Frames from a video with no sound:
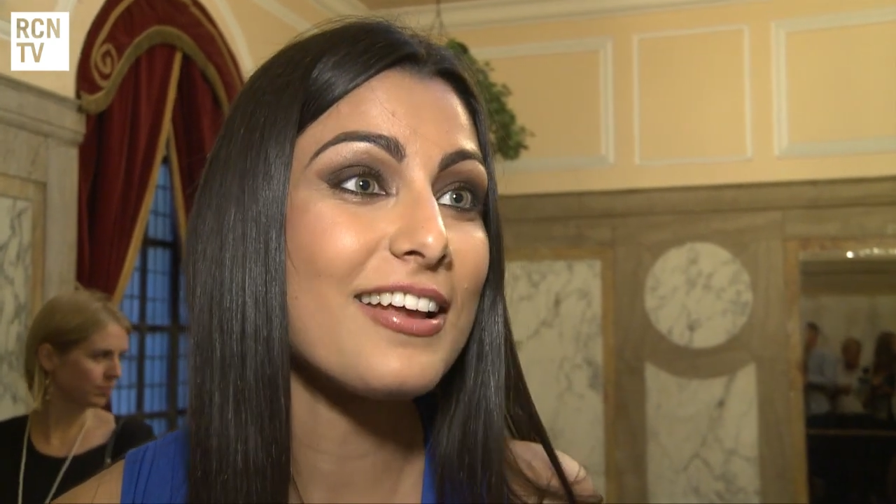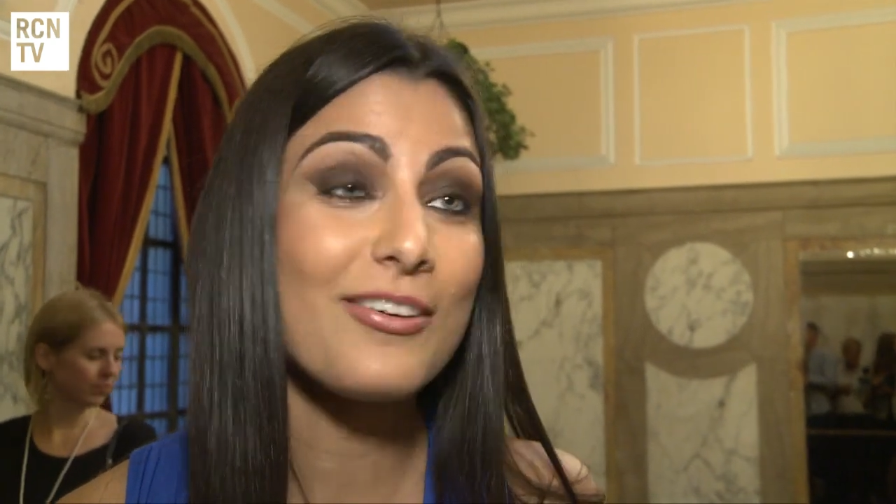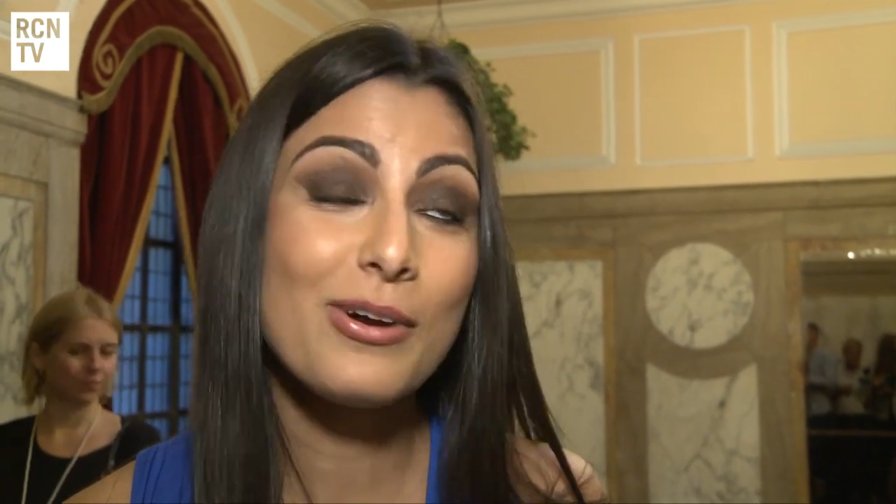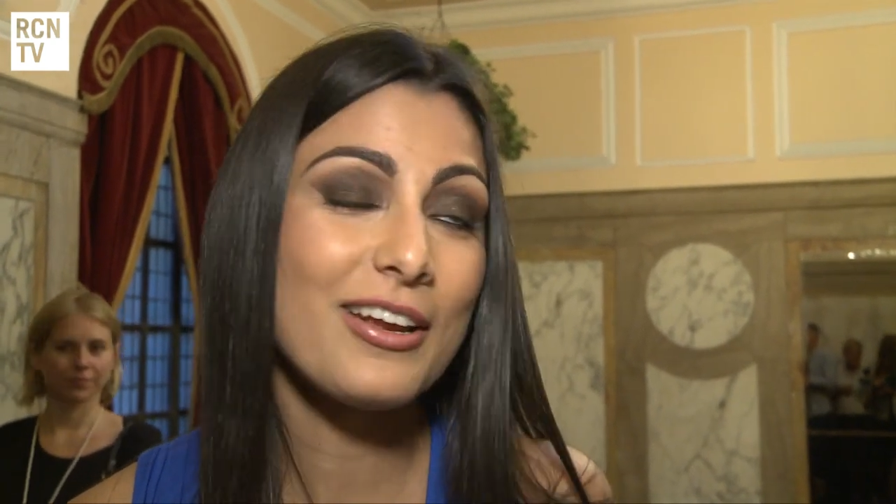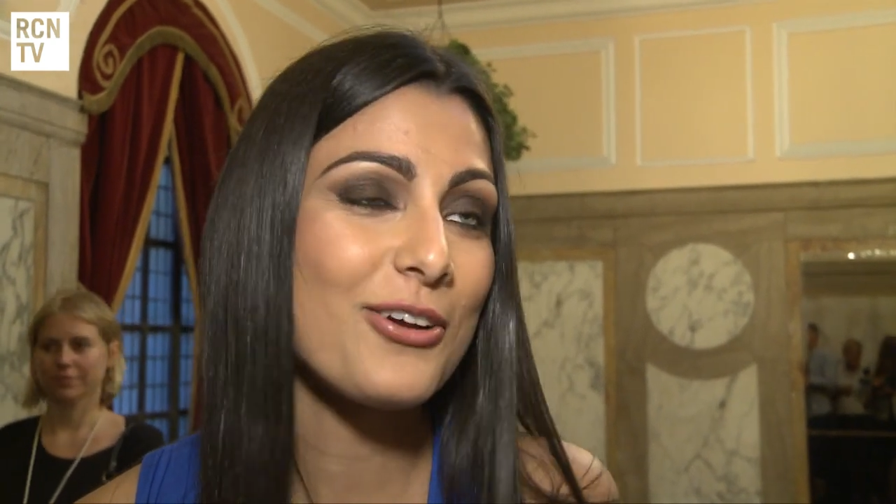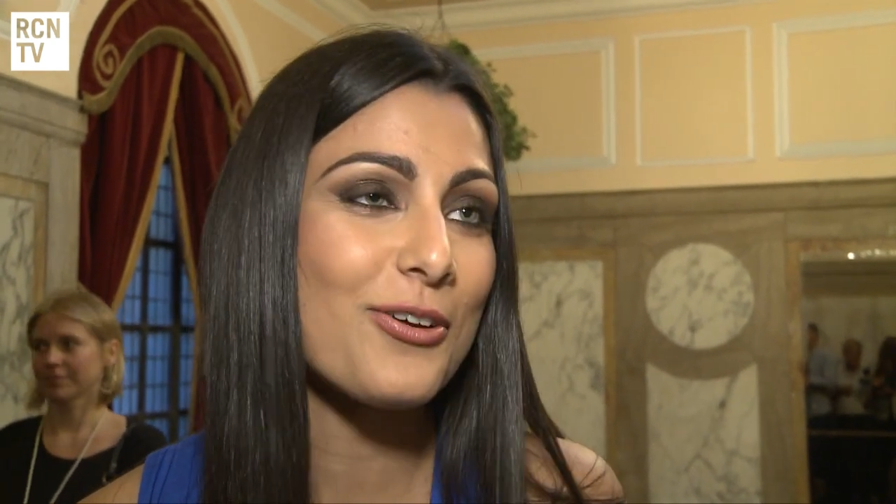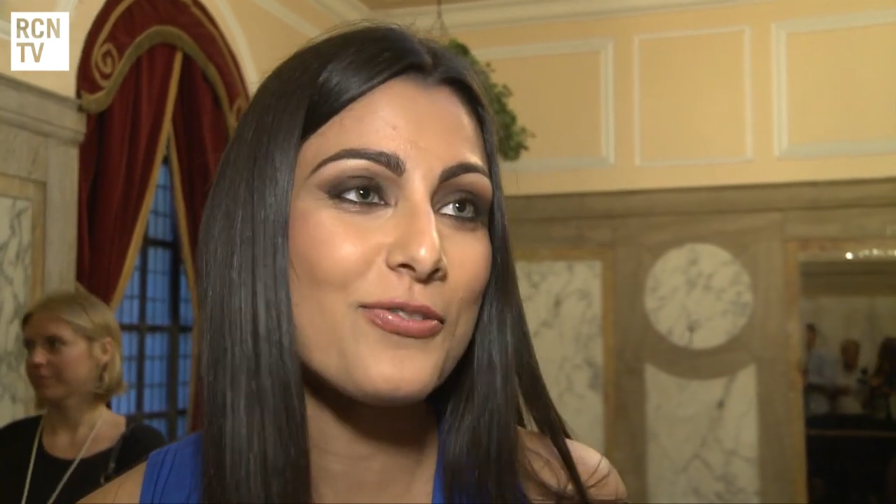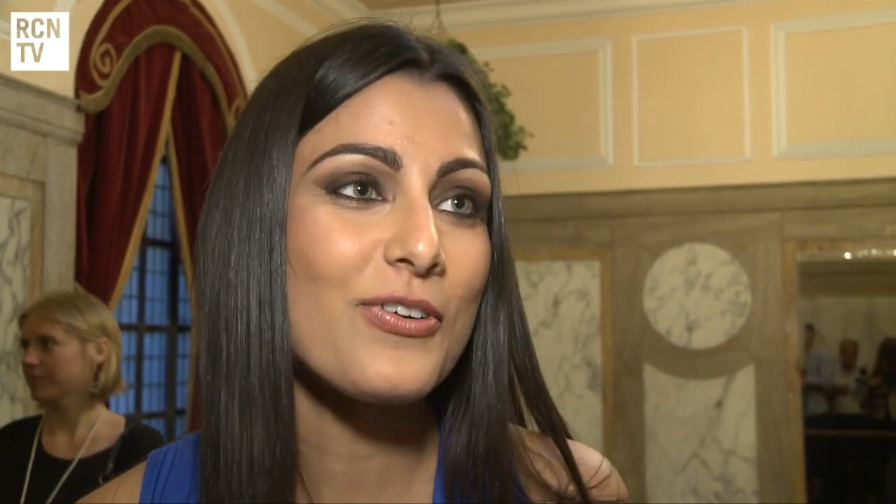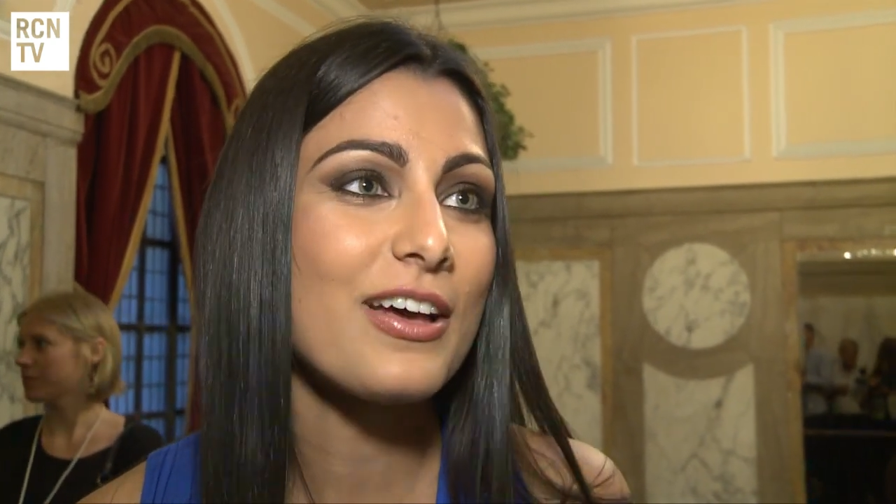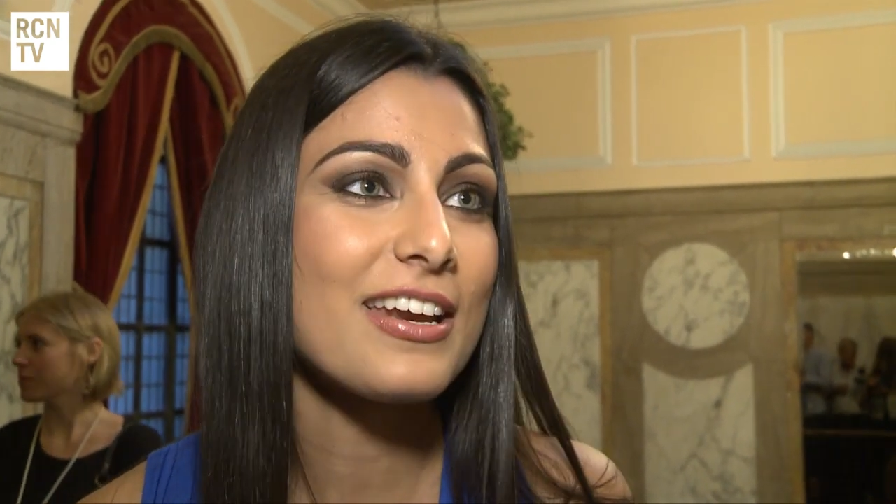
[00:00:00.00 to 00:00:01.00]
And when I got
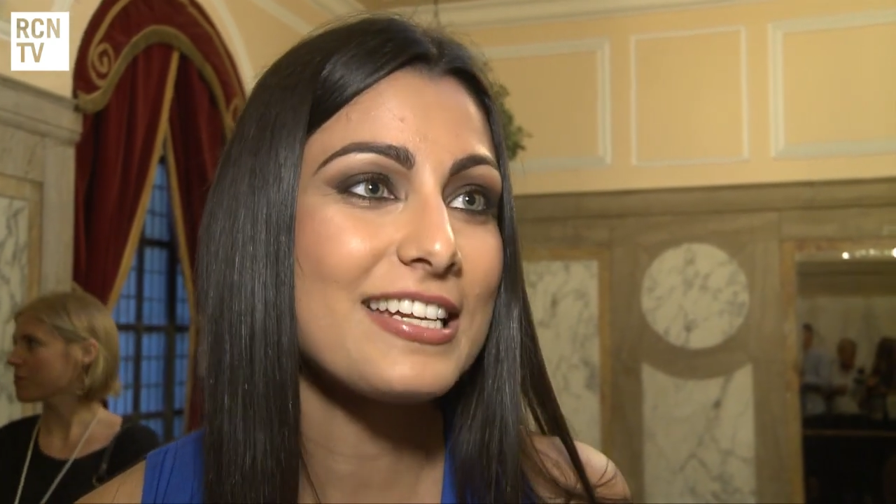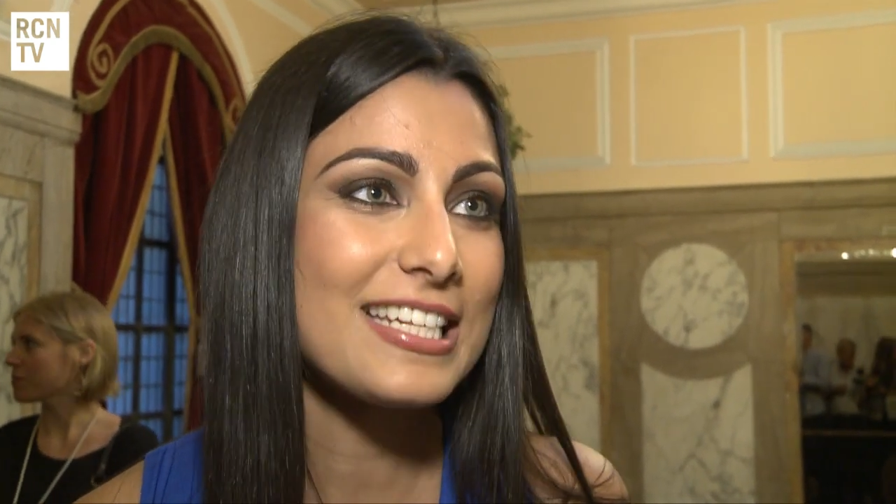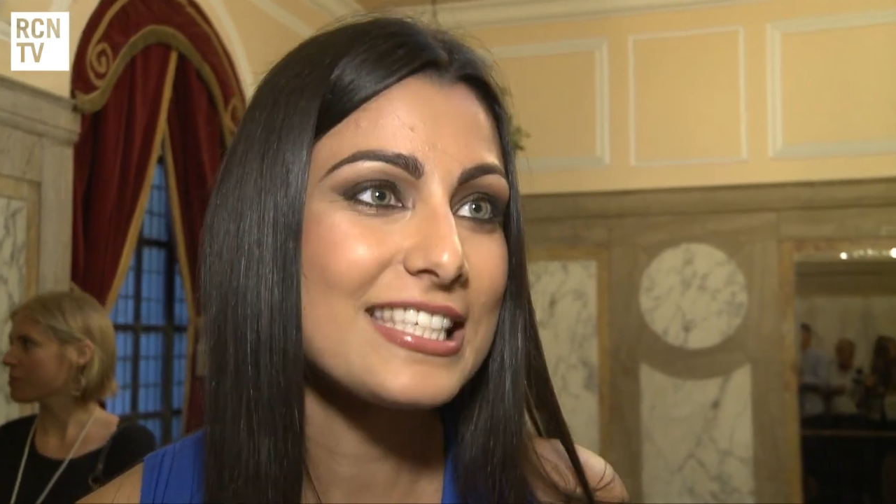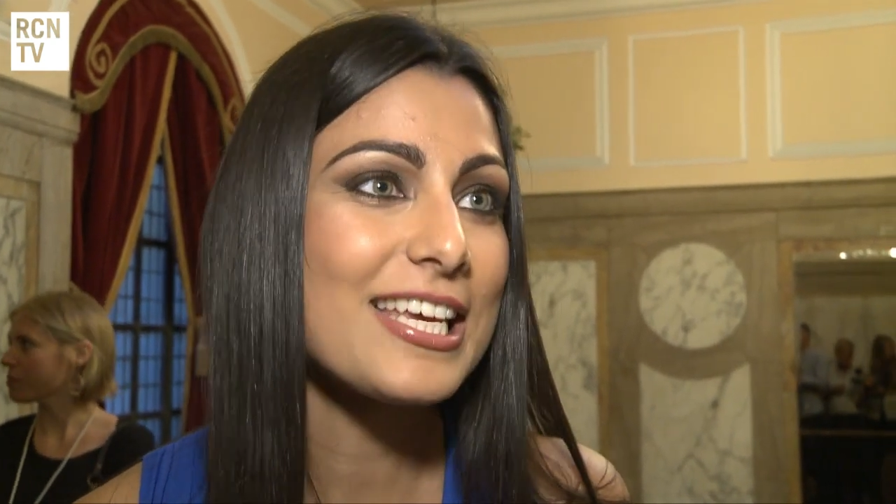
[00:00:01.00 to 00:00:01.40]
fired, I did